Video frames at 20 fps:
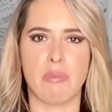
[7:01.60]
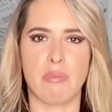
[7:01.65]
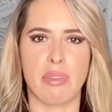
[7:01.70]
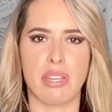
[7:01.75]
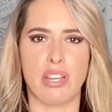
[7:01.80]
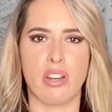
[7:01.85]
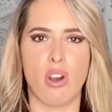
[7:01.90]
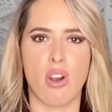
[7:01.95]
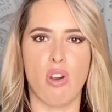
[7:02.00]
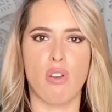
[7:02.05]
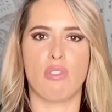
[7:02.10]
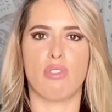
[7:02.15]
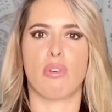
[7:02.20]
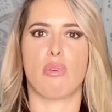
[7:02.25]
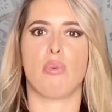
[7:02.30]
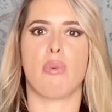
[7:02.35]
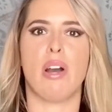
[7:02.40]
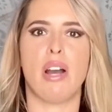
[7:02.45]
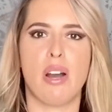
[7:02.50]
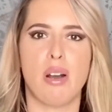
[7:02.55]
being
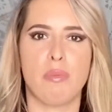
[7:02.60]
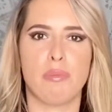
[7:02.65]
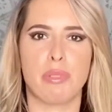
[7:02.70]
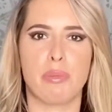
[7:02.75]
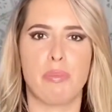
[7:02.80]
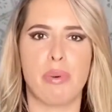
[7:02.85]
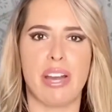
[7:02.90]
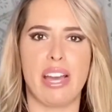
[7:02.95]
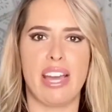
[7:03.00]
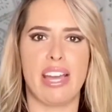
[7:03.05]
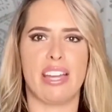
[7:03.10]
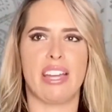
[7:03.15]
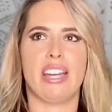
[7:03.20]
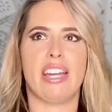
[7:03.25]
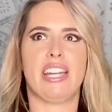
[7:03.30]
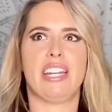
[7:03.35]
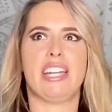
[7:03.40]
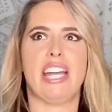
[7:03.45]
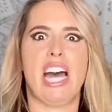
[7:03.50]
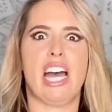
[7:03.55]
overwhelmed by
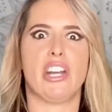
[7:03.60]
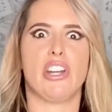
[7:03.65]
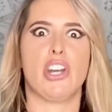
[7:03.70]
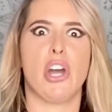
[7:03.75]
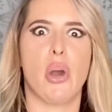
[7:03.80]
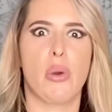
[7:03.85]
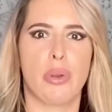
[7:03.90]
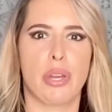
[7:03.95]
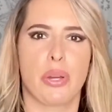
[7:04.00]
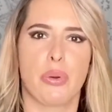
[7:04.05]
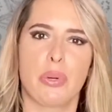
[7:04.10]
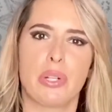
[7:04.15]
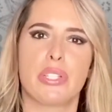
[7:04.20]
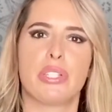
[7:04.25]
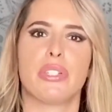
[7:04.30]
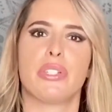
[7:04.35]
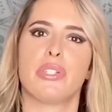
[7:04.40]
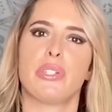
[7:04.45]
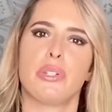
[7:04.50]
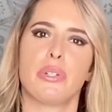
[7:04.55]
not knowing what to
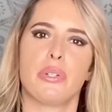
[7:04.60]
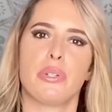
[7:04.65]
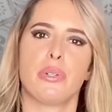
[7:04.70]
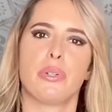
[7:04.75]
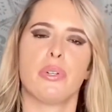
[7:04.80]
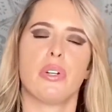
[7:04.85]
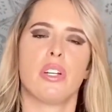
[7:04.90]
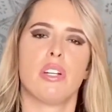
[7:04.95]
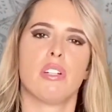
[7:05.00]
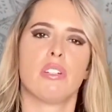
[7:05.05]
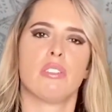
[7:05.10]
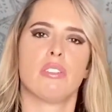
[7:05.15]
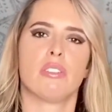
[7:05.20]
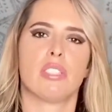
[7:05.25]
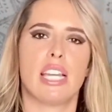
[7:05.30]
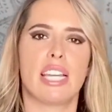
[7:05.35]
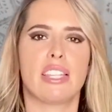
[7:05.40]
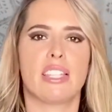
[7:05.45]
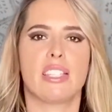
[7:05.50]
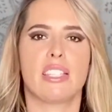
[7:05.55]
do,
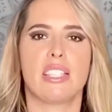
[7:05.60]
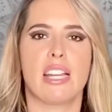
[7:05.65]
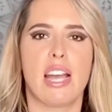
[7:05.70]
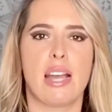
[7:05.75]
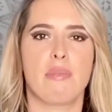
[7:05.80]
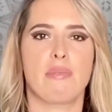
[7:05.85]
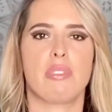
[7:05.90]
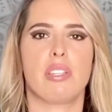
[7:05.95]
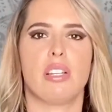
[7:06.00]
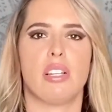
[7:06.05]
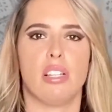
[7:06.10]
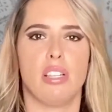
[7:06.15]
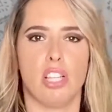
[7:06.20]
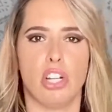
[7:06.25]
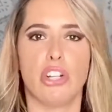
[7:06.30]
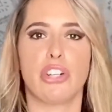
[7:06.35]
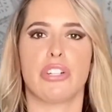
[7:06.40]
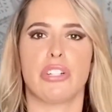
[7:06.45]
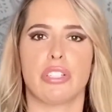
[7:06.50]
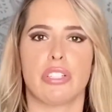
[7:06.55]
take this time to
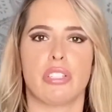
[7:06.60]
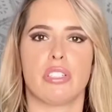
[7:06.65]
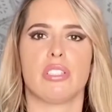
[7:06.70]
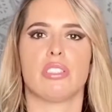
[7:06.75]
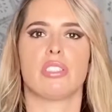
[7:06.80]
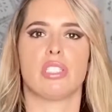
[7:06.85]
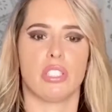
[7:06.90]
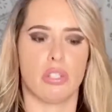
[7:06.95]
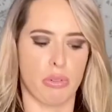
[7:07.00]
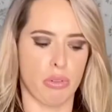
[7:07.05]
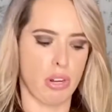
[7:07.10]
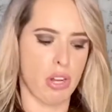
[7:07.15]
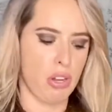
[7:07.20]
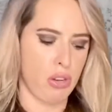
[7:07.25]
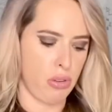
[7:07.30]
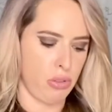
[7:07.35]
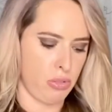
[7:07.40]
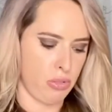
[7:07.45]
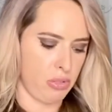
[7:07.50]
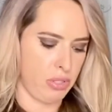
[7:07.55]
learn, to
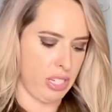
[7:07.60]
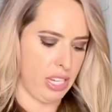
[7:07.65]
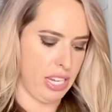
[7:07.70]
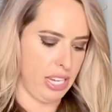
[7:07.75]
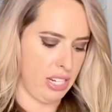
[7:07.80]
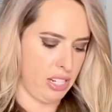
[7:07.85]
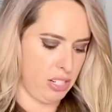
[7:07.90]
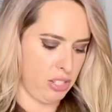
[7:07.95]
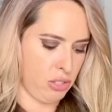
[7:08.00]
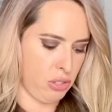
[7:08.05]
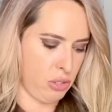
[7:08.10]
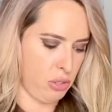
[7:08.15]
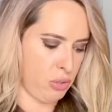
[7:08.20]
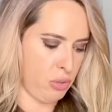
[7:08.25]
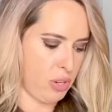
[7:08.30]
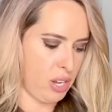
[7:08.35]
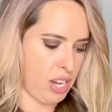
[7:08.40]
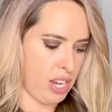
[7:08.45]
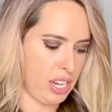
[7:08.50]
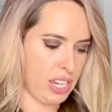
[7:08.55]
grow, and
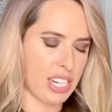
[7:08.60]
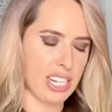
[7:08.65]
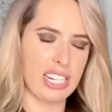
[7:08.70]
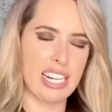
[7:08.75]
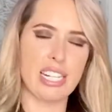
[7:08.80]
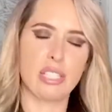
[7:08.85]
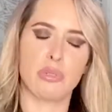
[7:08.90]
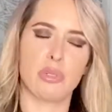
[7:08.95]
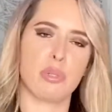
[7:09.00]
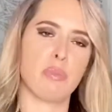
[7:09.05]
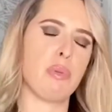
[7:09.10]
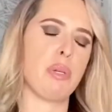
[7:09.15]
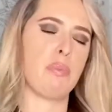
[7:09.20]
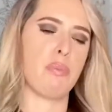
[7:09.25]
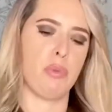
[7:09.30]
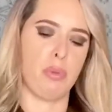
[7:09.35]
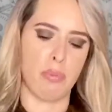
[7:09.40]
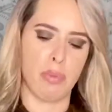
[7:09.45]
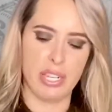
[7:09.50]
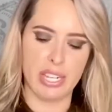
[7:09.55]
to connect with
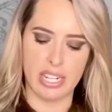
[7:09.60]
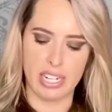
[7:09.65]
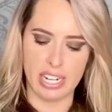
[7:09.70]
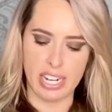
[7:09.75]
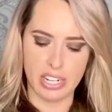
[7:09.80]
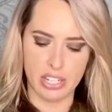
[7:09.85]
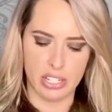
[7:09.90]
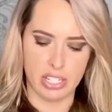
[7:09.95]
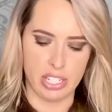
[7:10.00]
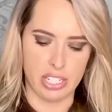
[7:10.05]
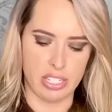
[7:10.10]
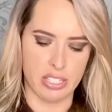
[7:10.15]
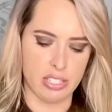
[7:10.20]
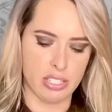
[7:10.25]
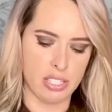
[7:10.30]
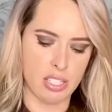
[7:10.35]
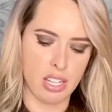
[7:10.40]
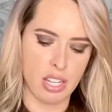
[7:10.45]
people, make connections.